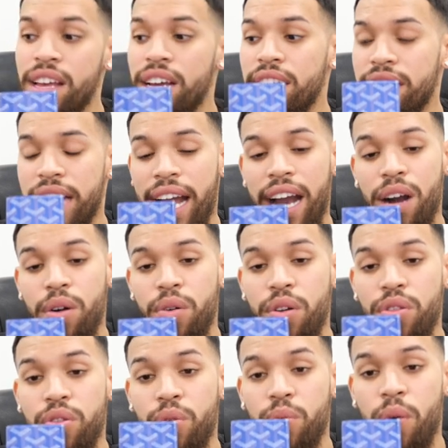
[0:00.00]
Now,
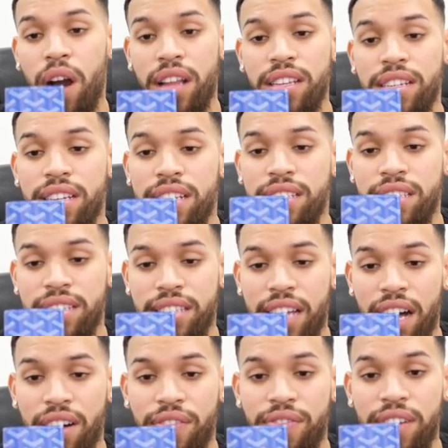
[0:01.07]
the wallet
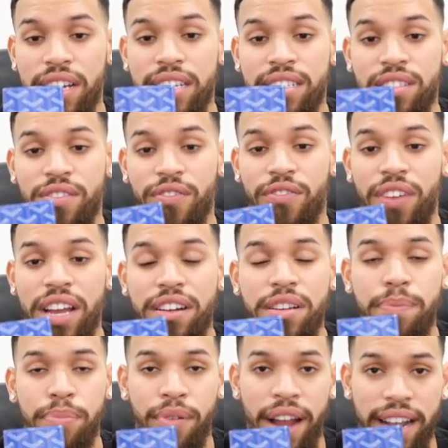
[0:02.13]
itself, it's
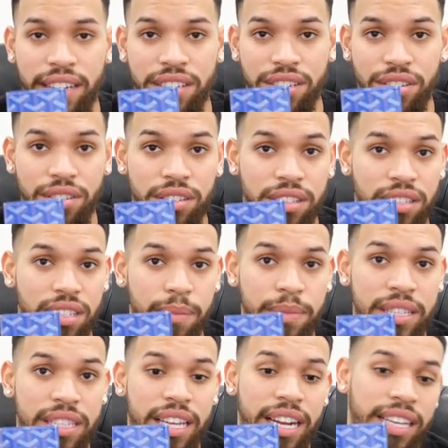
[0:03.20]
very practical. It's
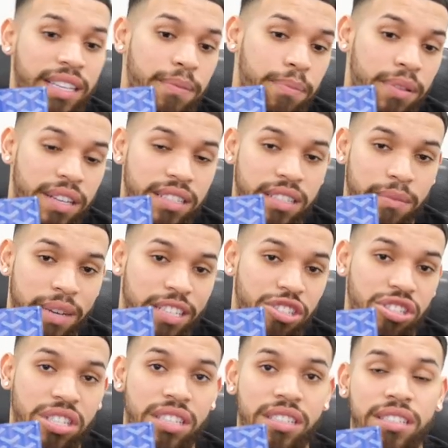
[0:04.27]
something that I can place in my
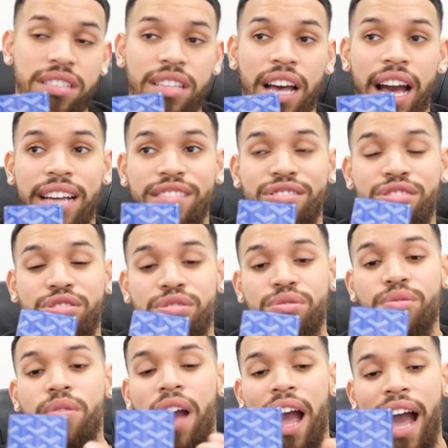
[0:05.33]
jeans. I
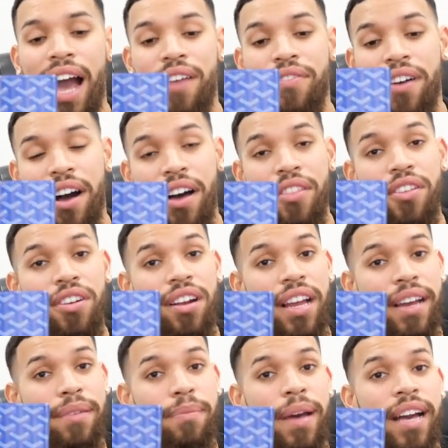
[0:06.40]
do have other
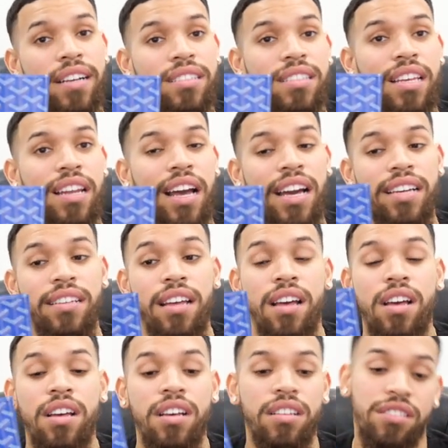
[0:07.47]
handbags that I
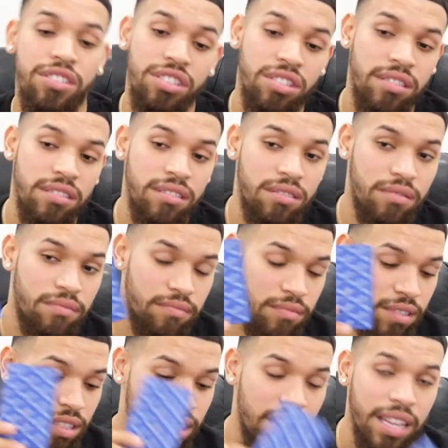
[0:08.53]
just
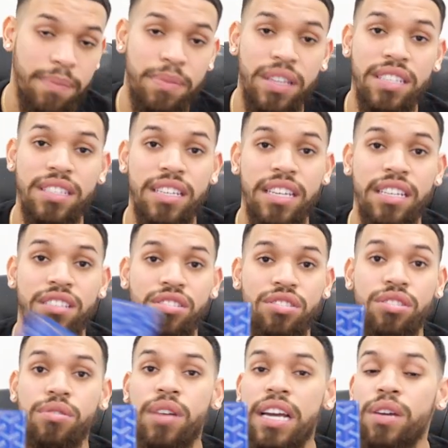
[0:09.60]
slip this
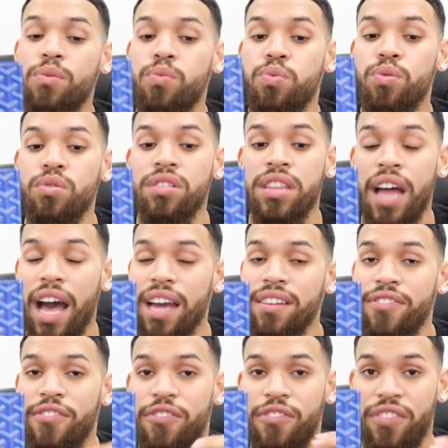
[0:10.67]
into. It will
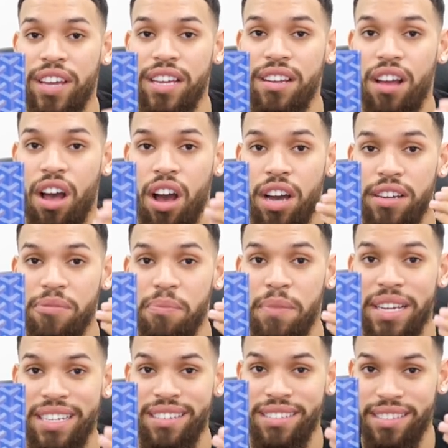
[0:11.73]
not fit on
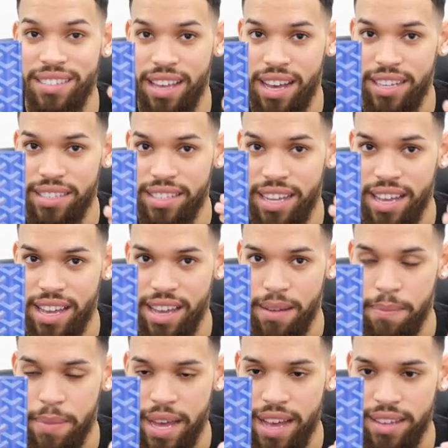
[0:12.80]
mini sized
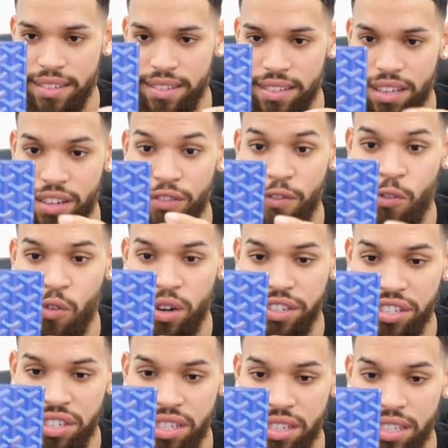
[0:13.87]
handbags,
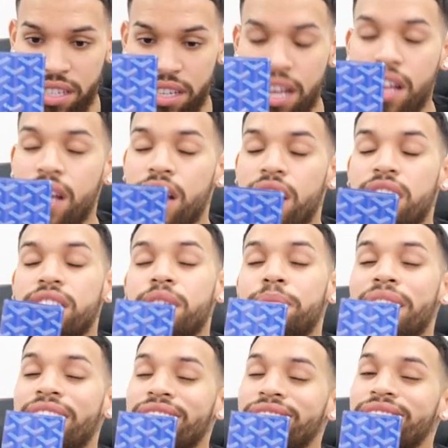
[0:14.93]
unfortunately
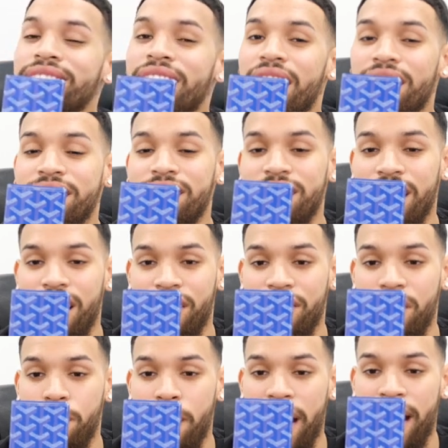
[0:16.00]
depending on the size of
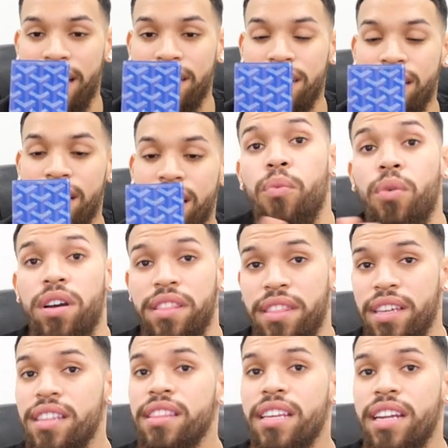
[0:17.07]
the bag. One
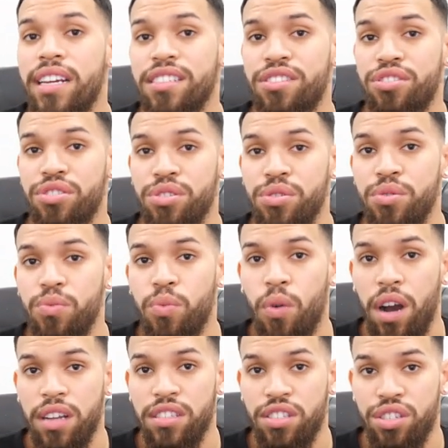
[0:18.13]
thing that I do
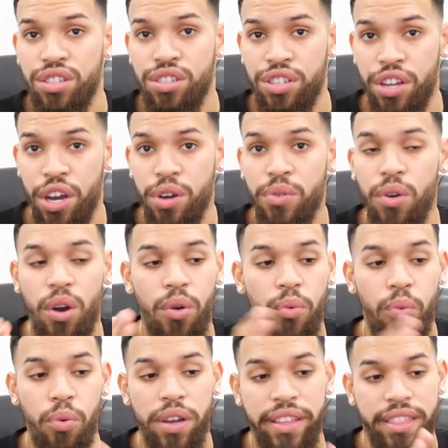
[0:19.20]
want to note
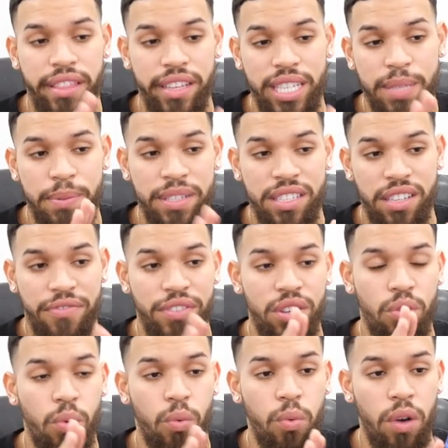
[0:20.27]
with this
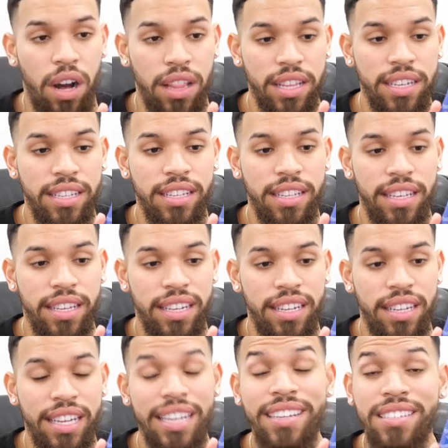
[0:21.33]
specific wallet,
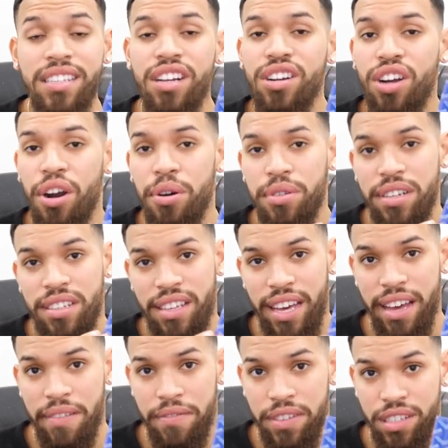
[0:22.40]
it is a coated
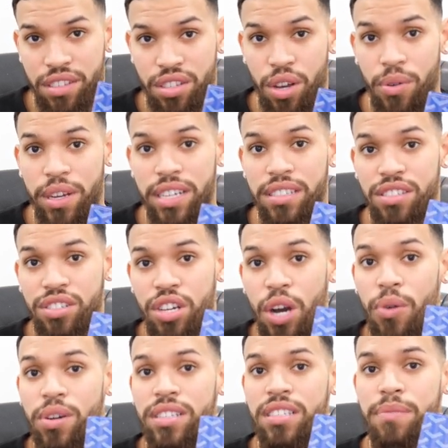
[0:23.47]
canvas. So it's
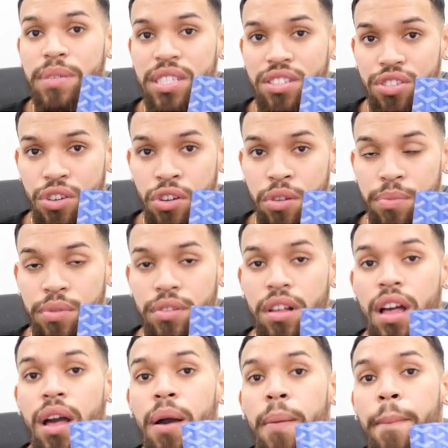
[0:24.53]
going to be
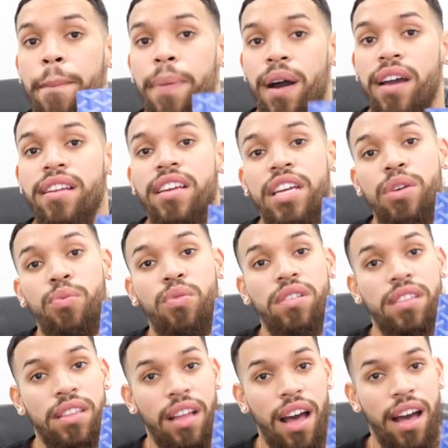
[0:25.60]
durable, but it will
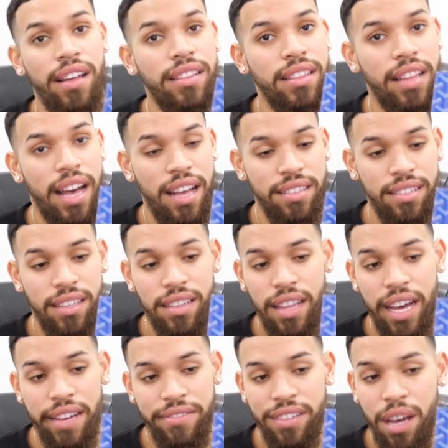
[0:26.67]
not last a
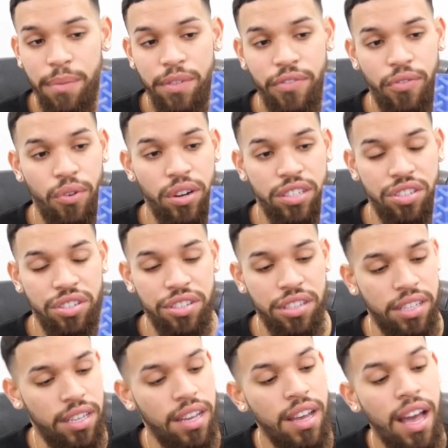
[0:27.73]
lifetime,
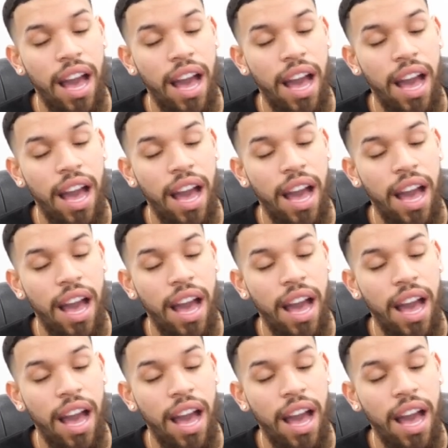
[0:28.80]
unfortunately.